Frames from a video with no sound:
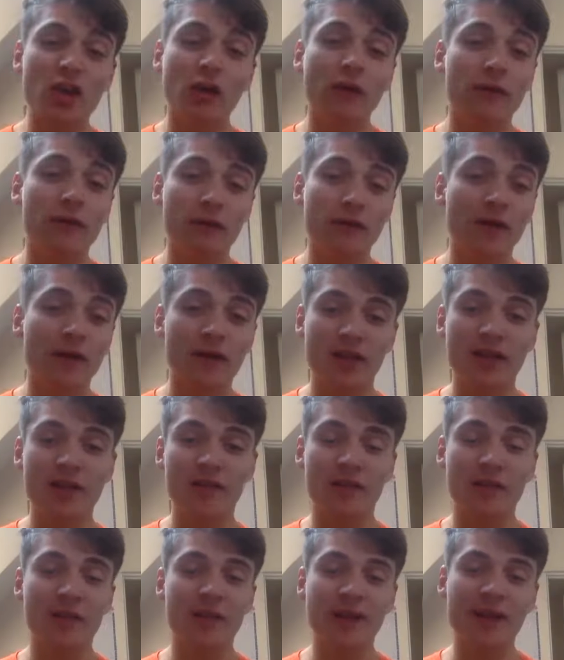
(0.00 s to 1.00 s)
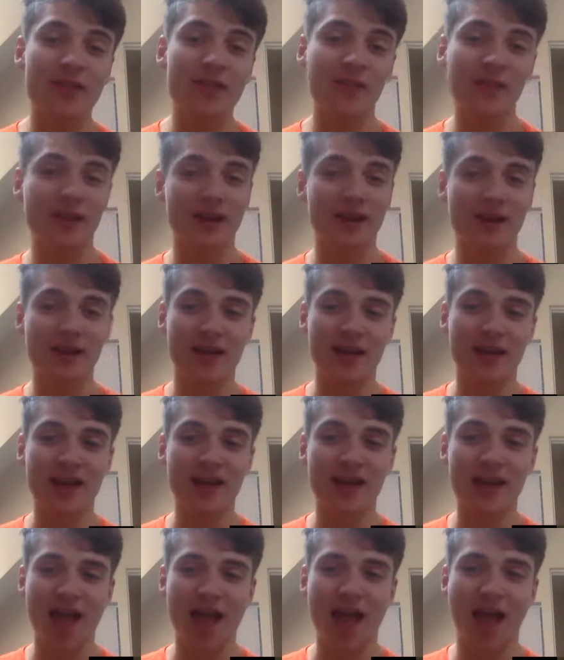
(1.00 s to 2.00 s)
often find that if somebody is being like that,
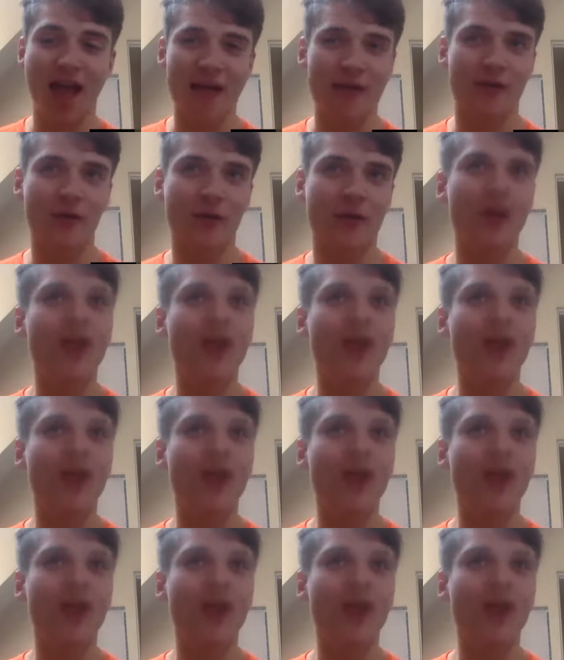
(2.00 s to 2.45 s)
everyone